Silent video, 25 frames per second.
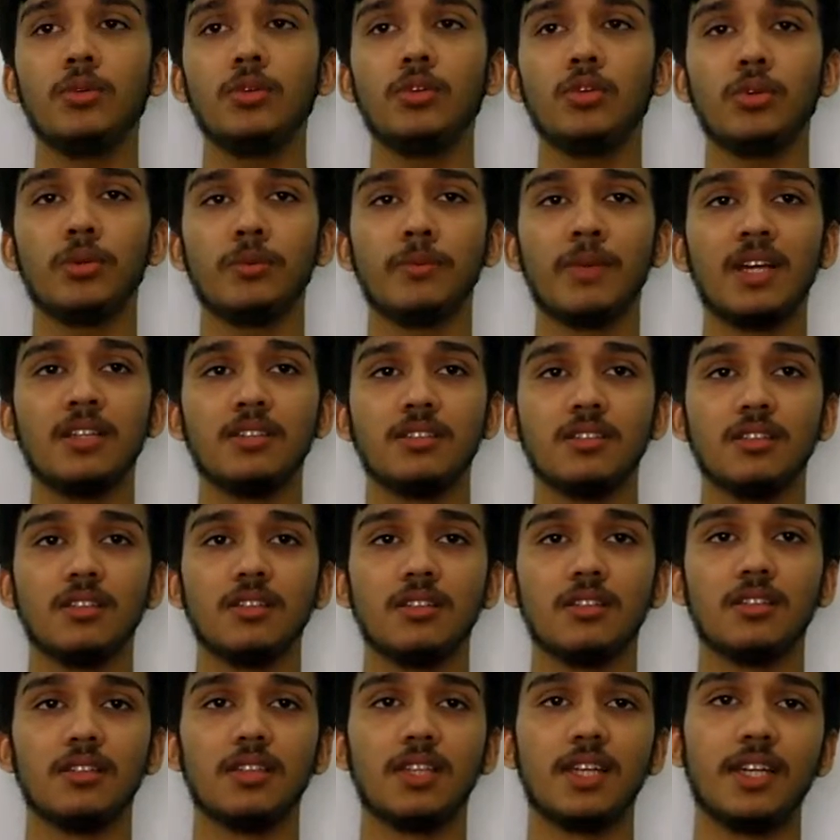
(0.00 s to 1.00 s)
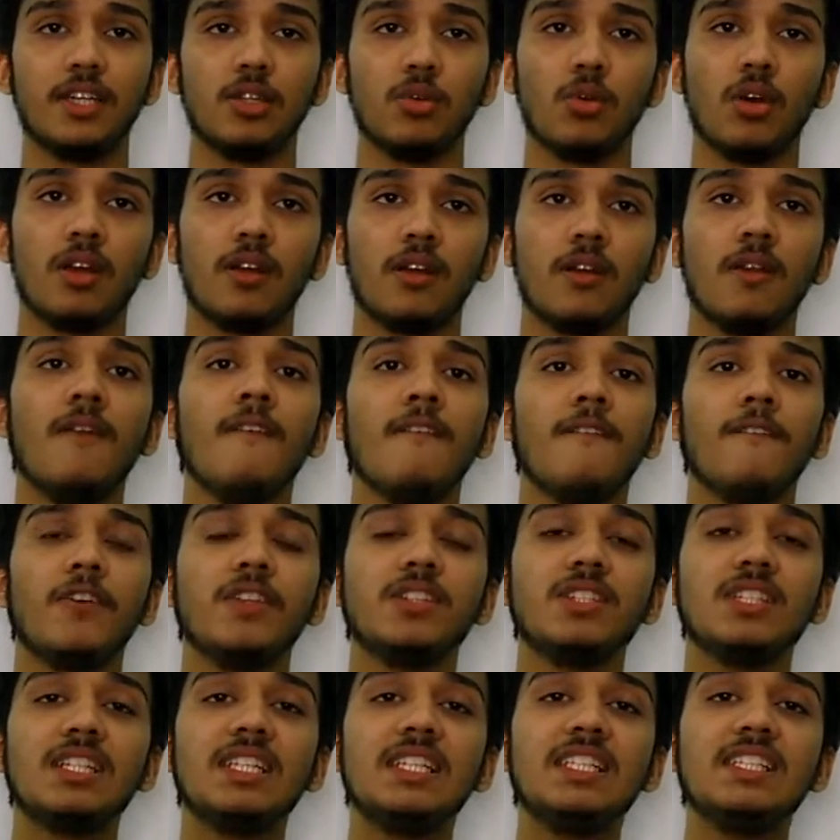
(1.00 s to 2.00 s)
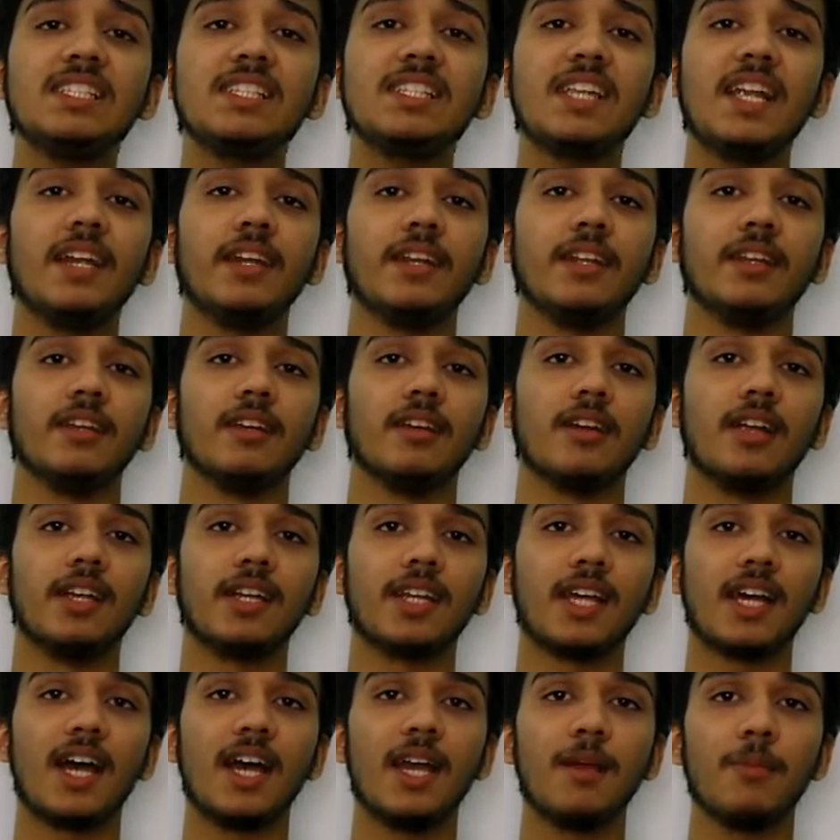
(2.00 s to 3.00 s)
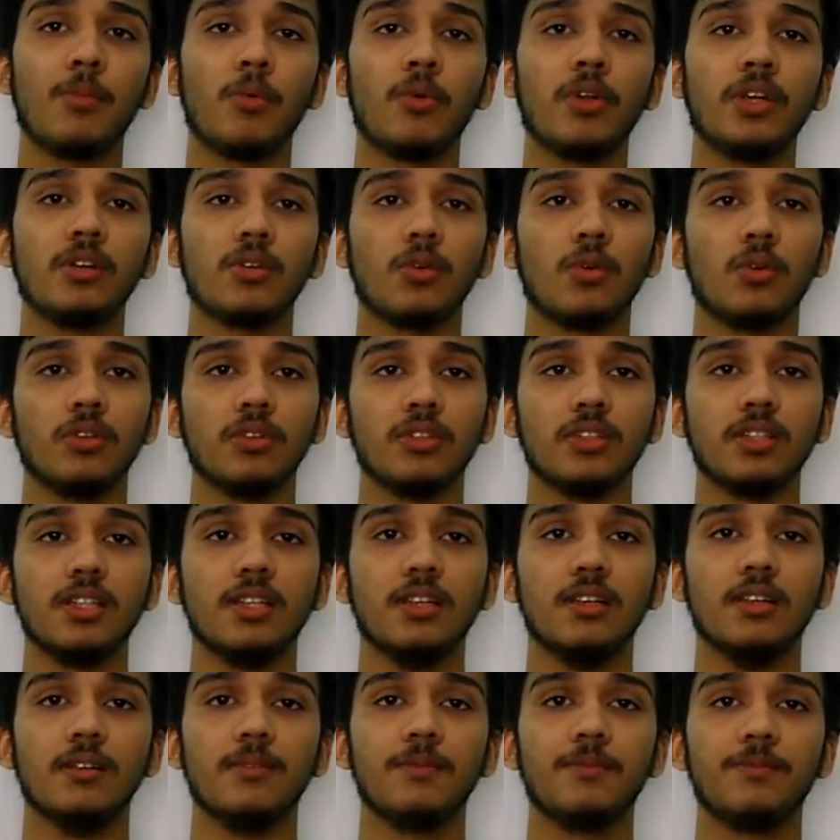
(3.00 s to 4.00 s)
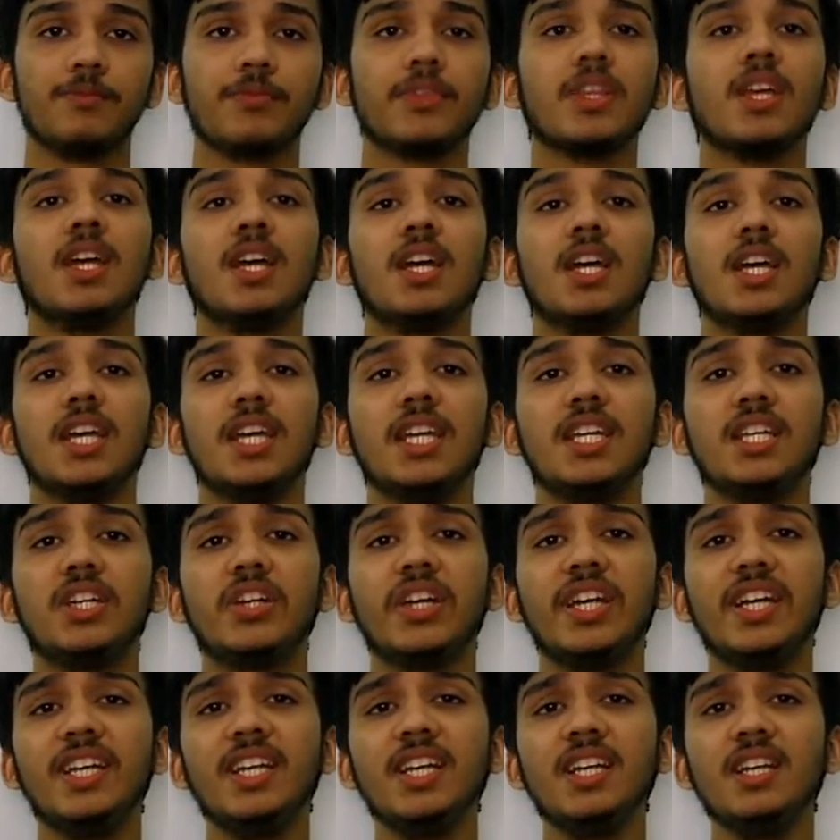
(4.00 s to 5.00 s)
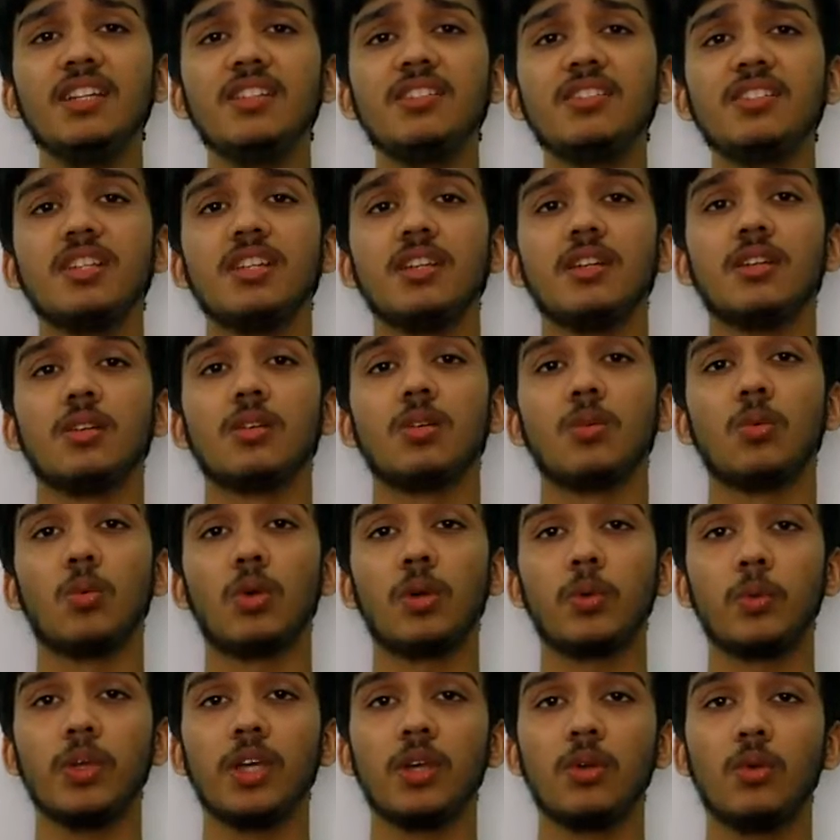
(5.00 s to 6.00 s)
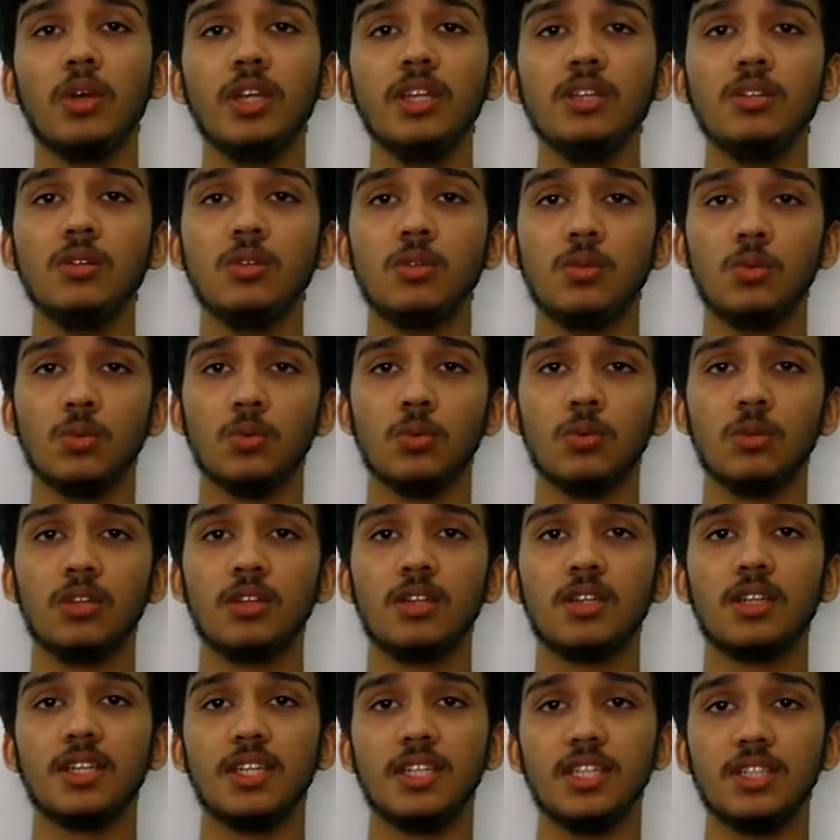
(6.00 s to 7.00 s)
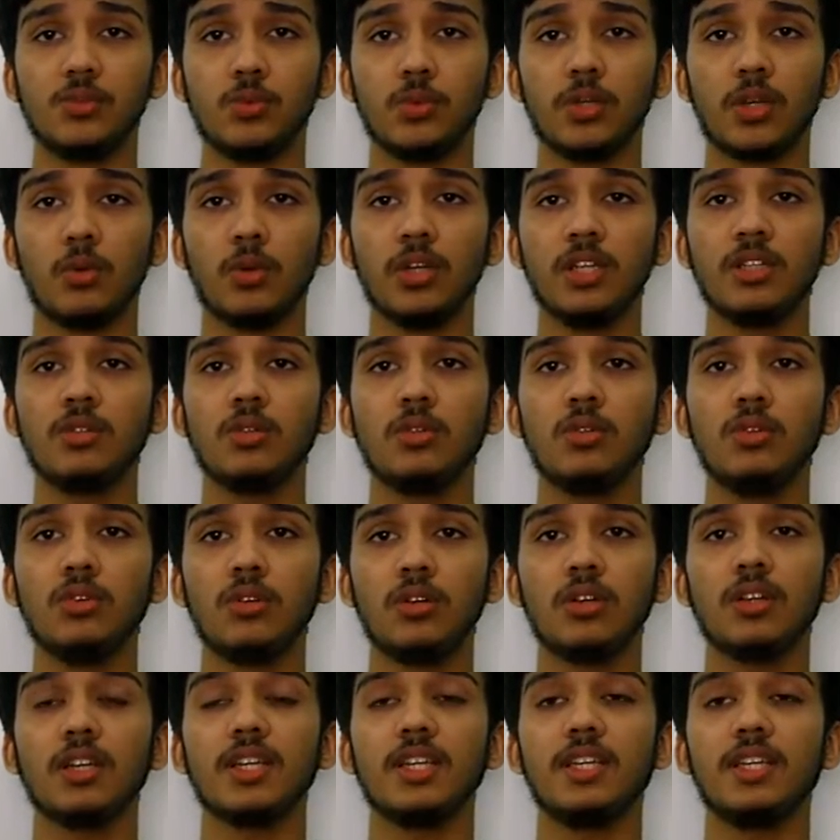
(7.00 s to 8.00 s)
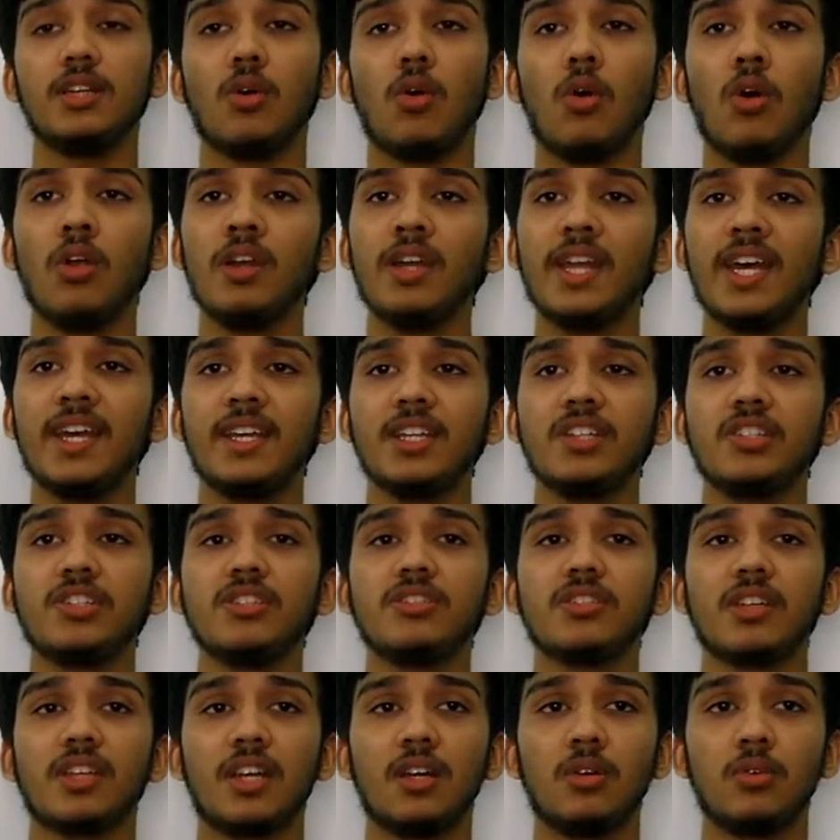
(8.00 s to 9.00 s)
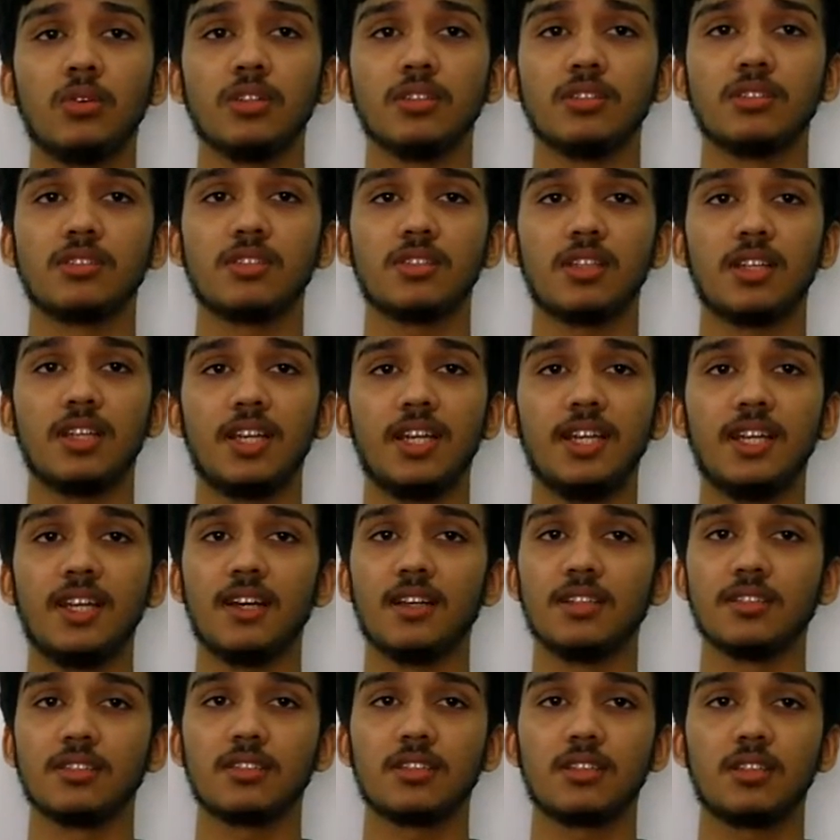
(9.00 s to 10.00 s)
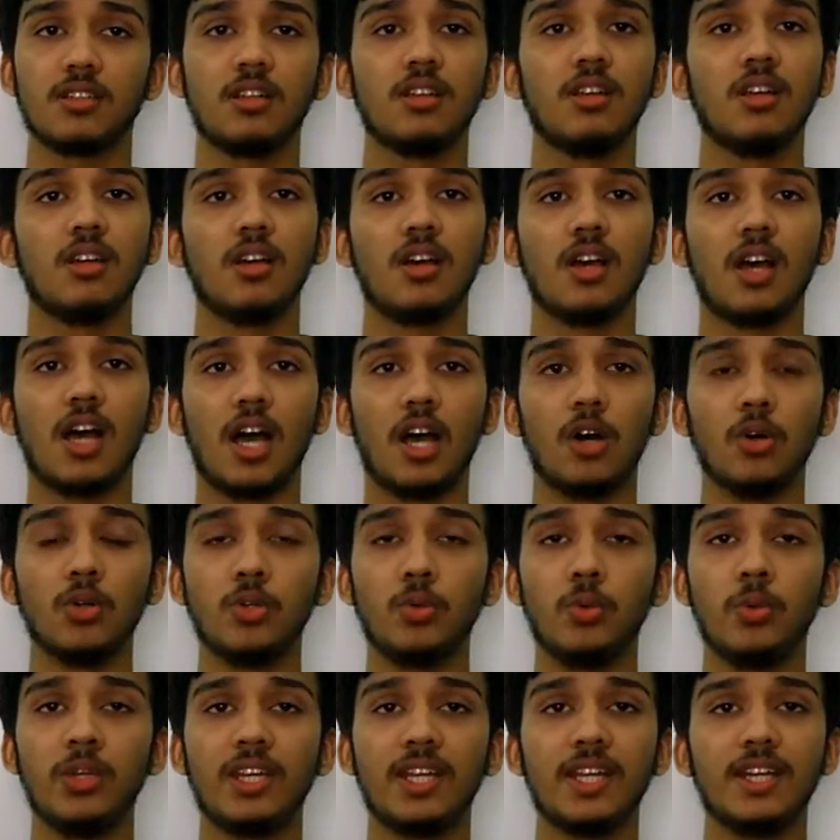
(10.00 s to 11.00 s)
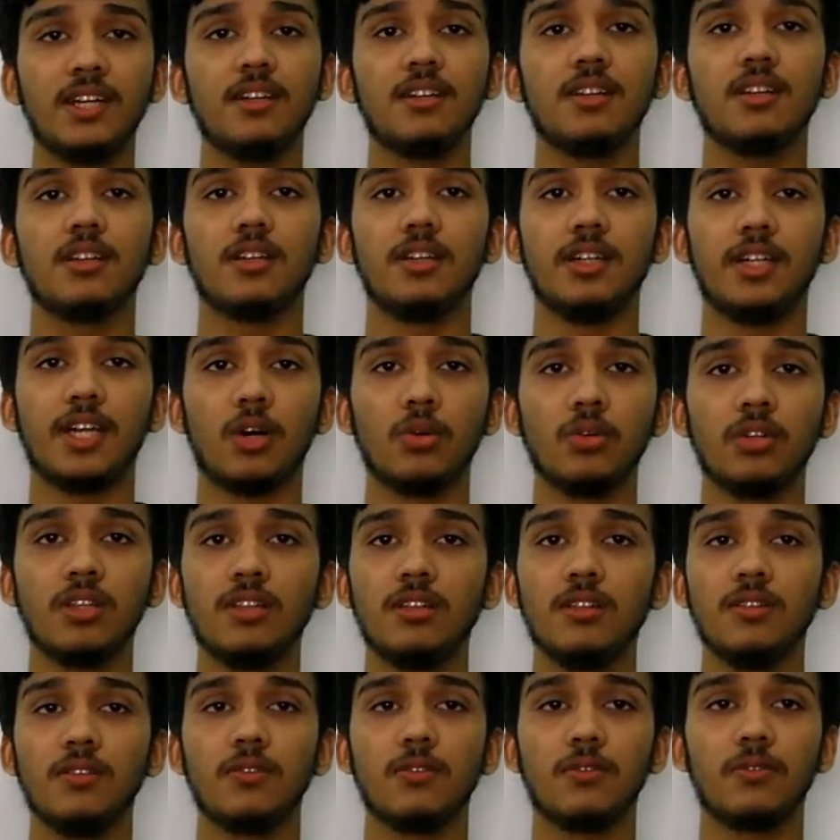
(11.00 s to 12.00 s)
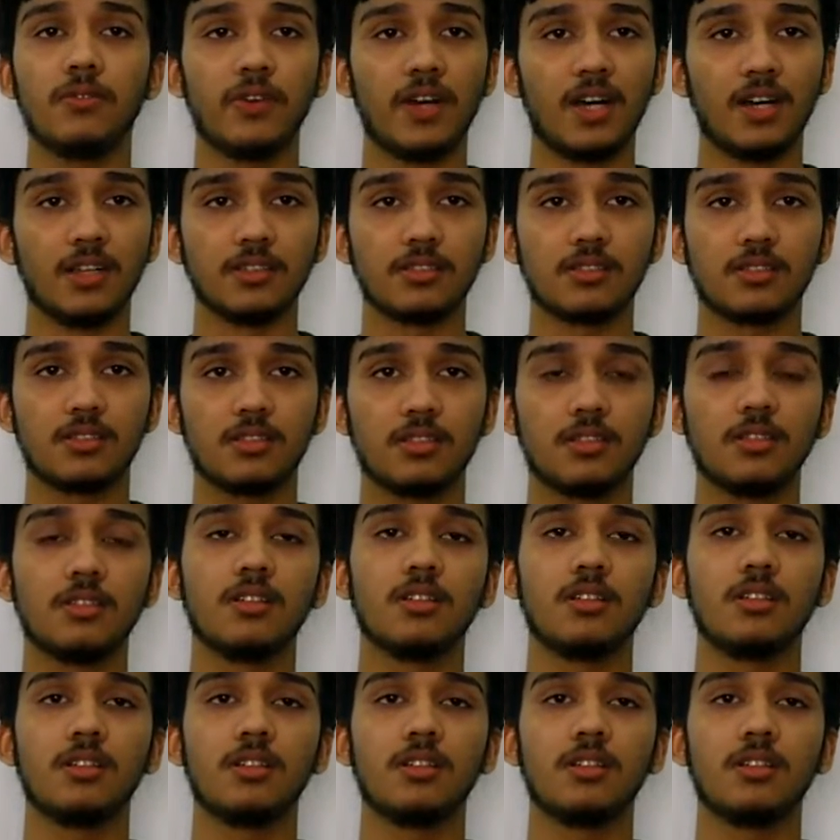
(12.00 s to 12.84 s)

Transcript: you to imagine that you are physically standing at a high point on the hill. In gradient descent, what we're going to do is we're going to look in all directions around us and ask, how do we get downhill fast?